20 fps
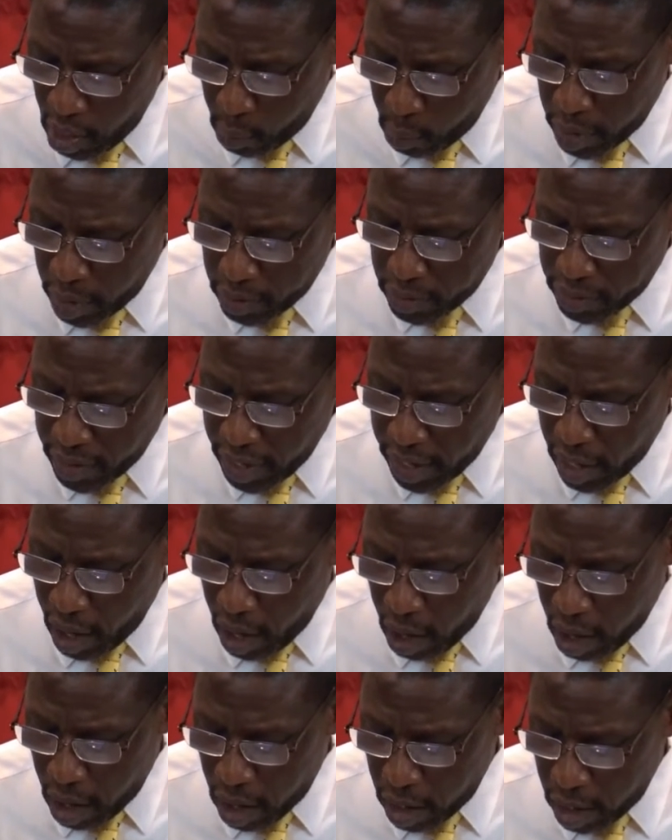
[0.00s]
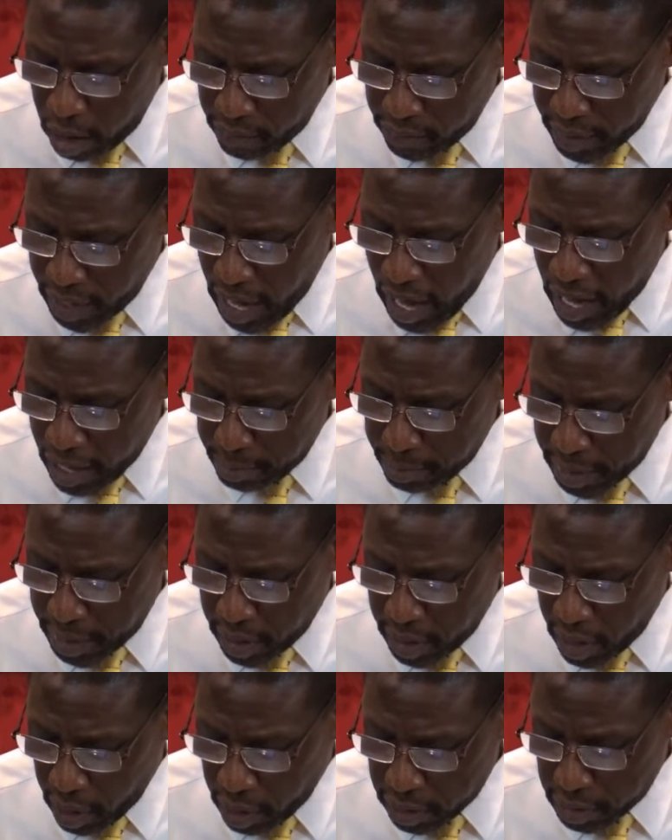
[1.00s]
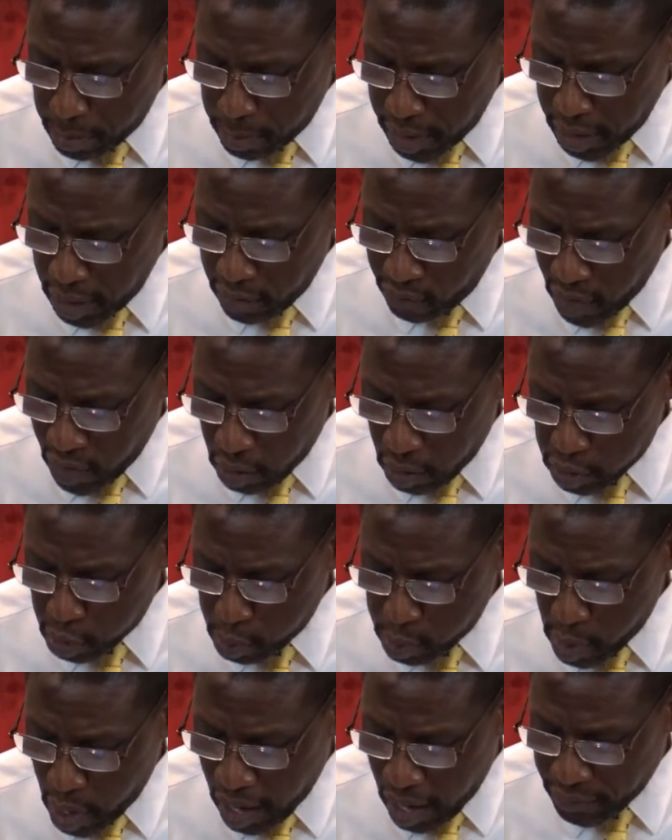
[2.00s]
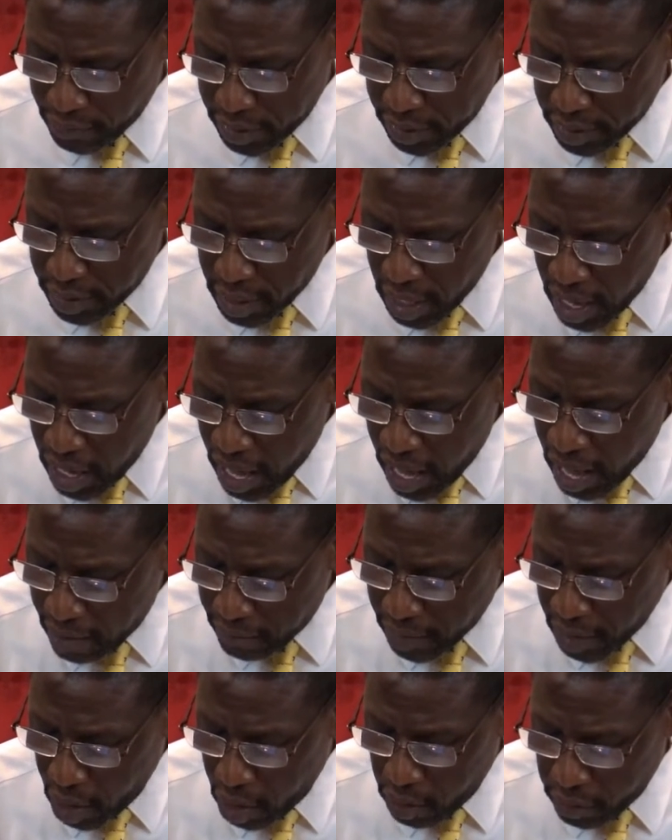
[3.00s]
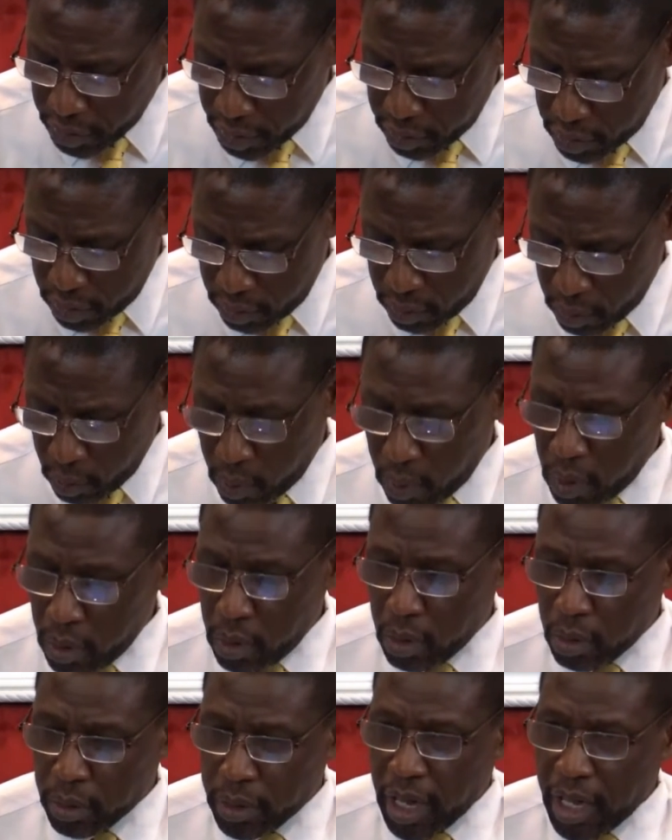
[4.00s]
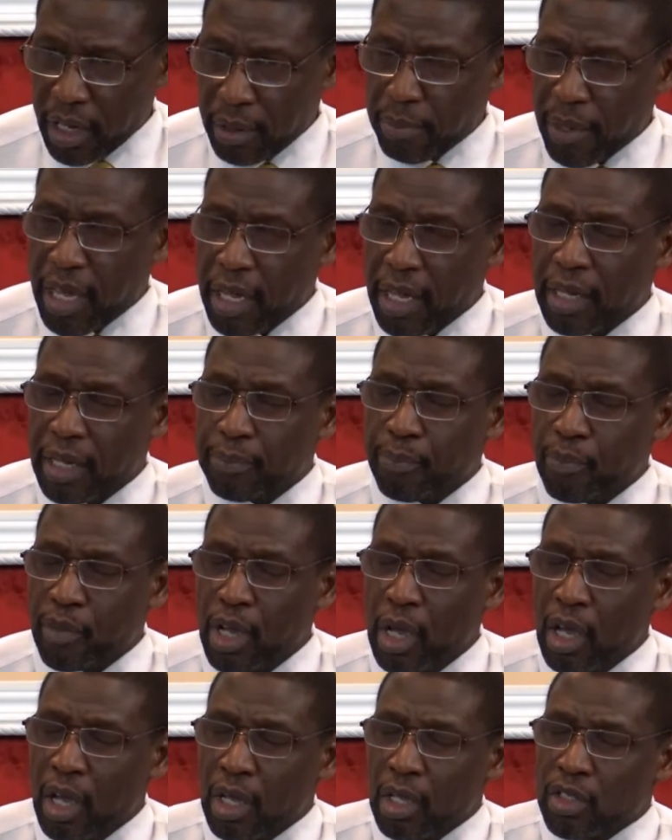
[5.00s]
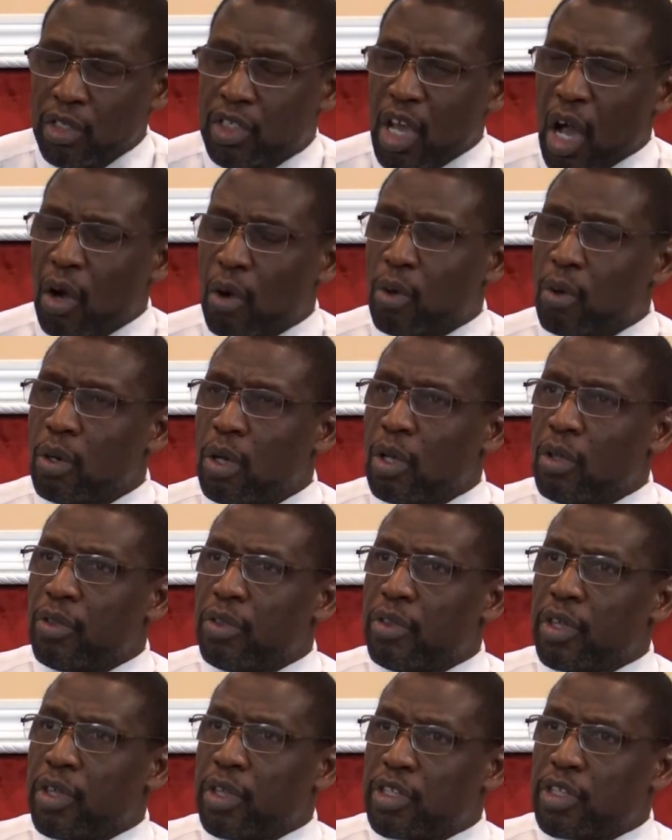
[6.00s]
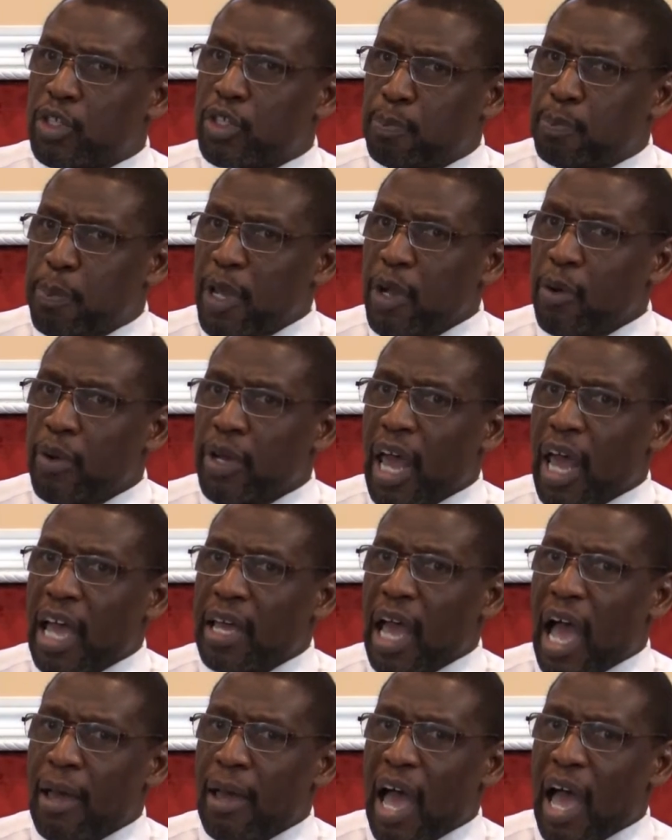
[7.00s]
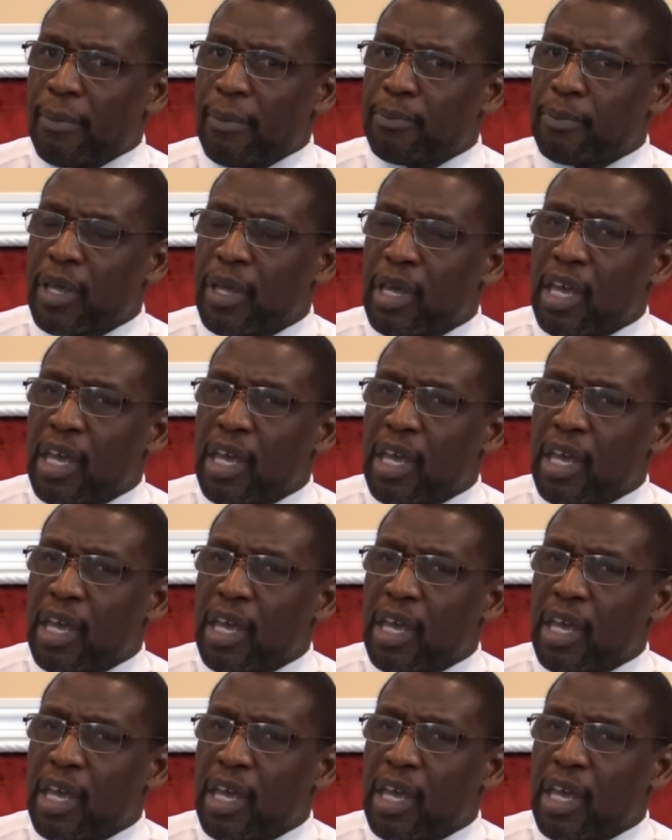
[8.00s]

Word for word: whether they are of God, because many false prophets have gone into the world. Amen. So the spirit, I, I, I